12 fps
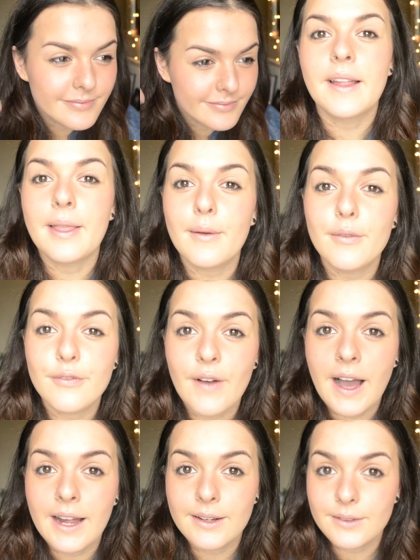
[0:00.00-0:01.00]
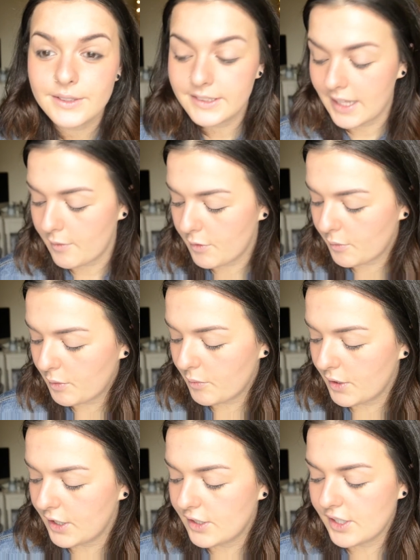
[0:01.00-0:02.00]
And the final step that we
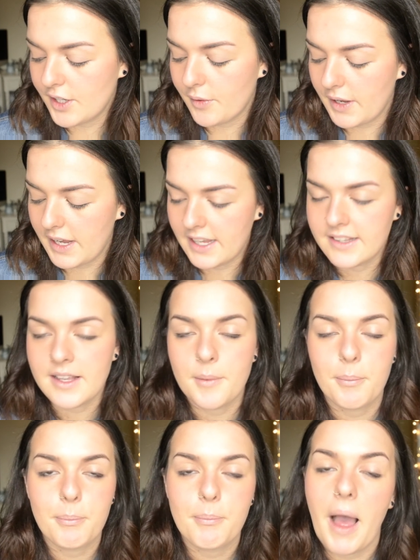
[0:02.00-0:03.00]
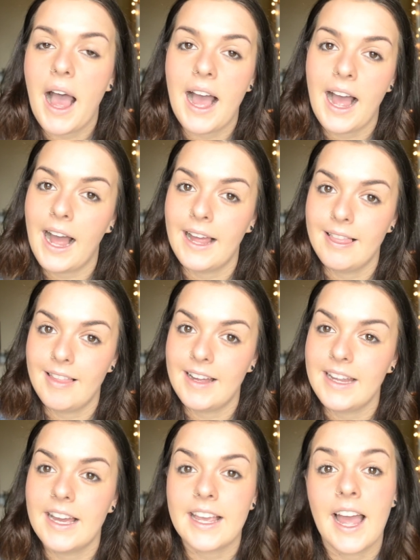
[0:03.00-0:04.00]
want to do is
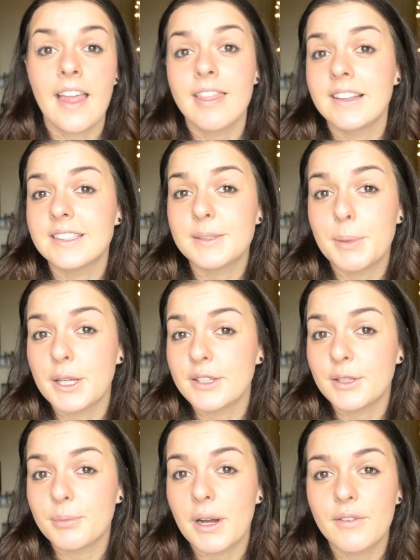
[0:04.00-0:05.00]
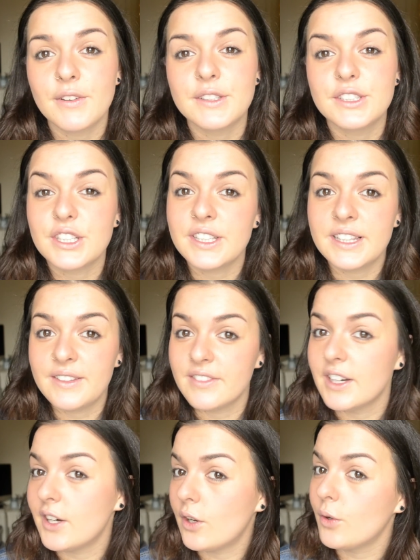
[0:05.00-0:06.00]
highlight. Again, this is personal preference. You can leave it
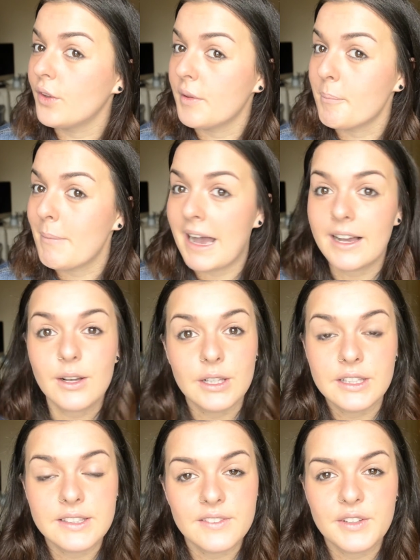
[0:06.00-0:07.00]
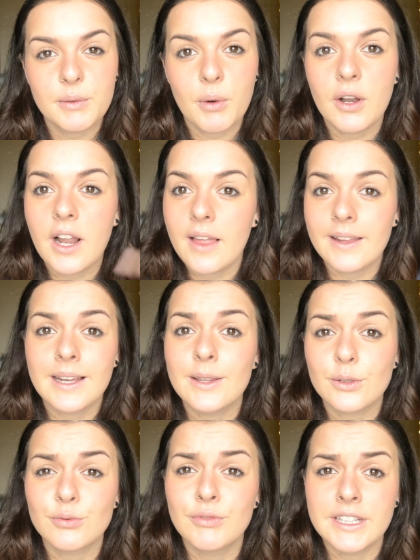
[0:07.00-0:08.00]
at all the matte colours if you want. I think it
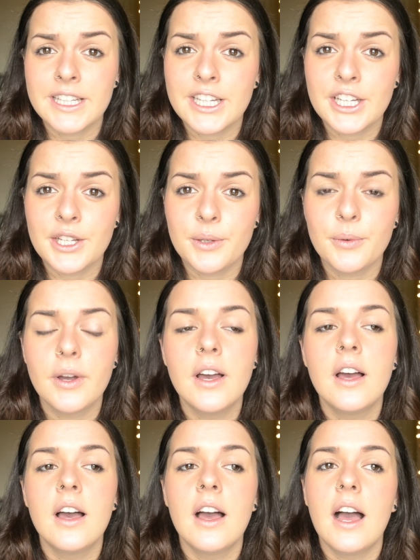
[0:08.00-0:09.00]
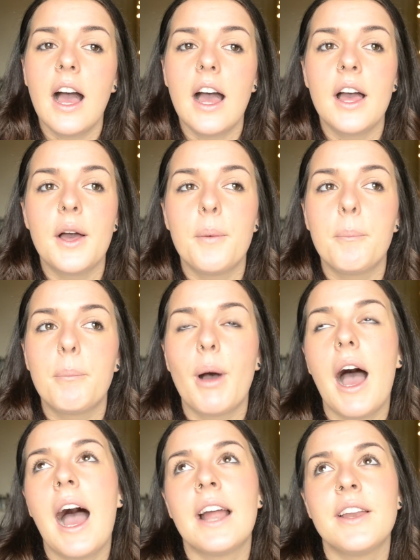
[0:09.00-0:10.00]
looks really cute,
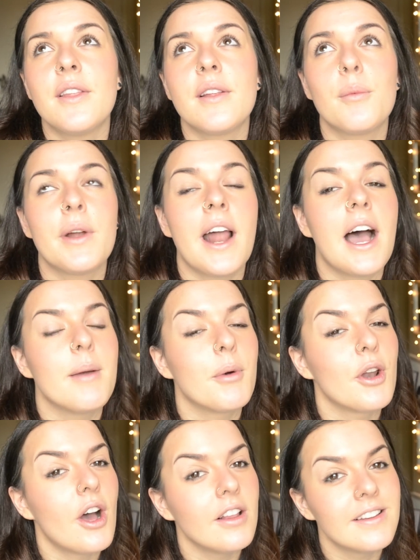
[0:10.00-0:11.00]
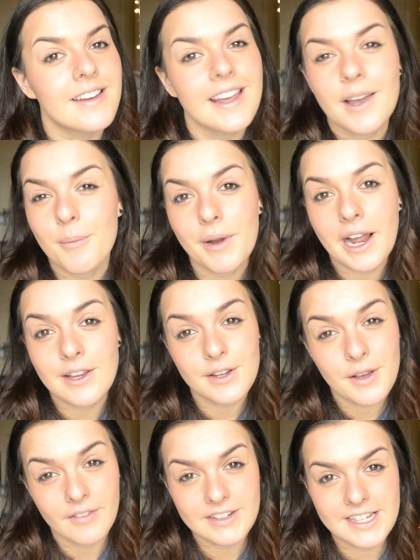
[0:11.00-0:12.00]
but I know that when I'm on holiday and when I do
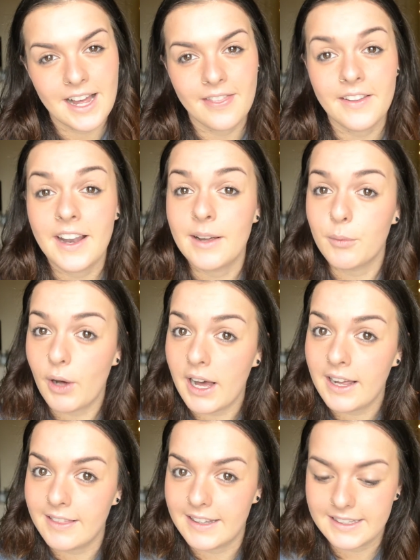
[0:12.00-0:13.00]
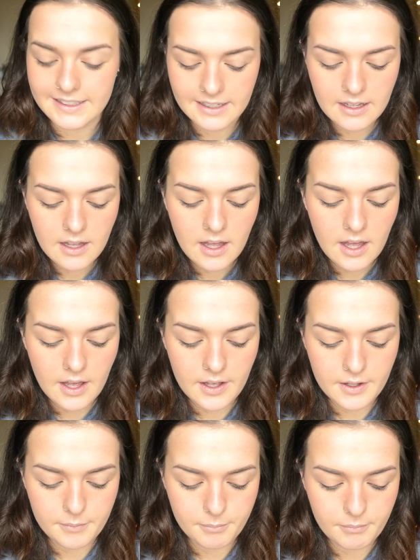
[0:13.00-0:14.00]
have a tan, then I will highlight.
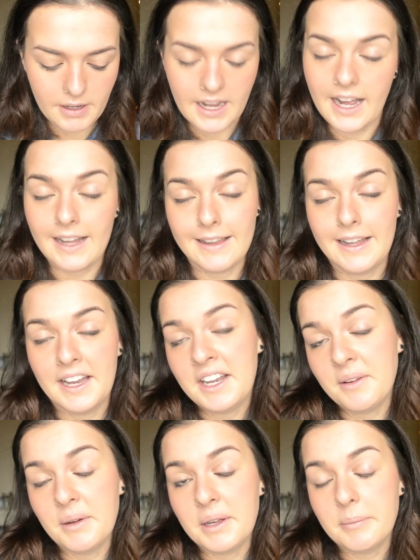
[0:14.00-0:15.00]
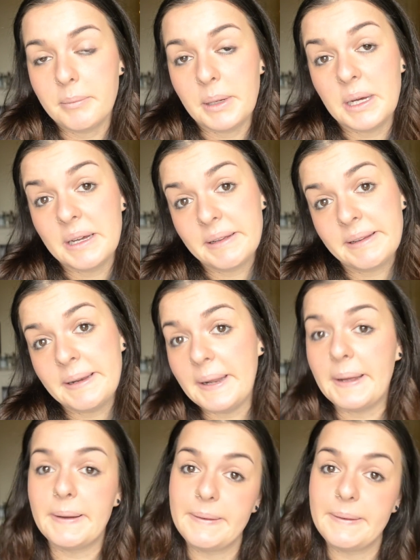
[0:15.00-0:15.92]
I highlight anyway, but you know,